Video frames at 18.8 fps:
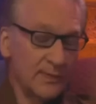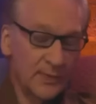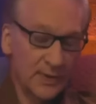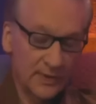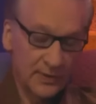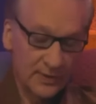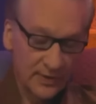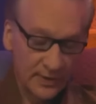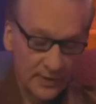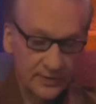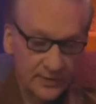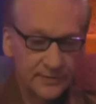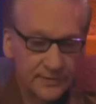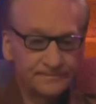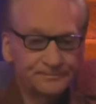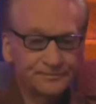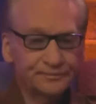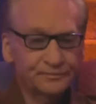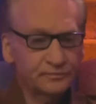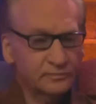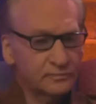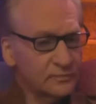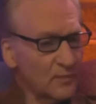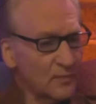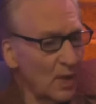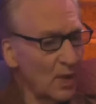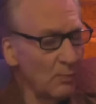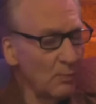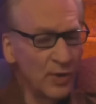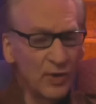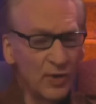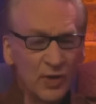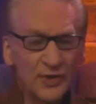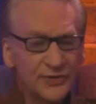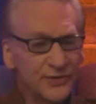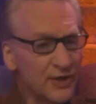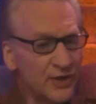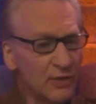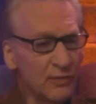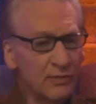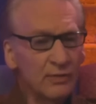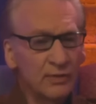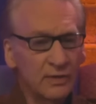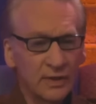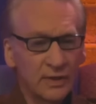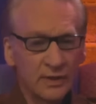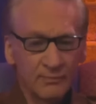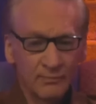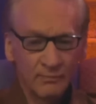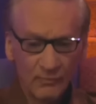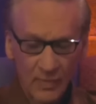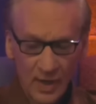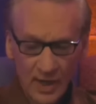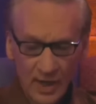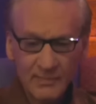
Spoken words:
because. But also, my